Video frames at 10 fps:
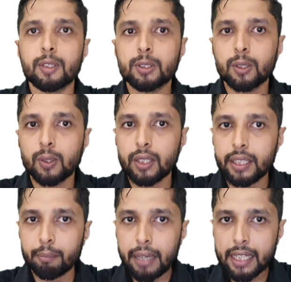So
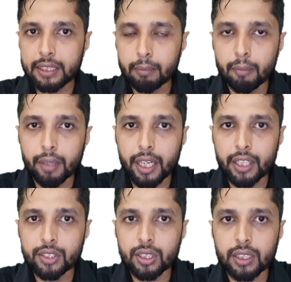the maximum
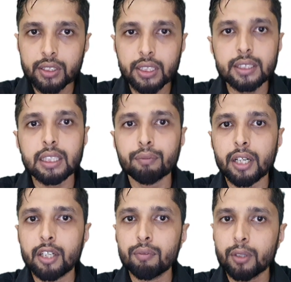age is 65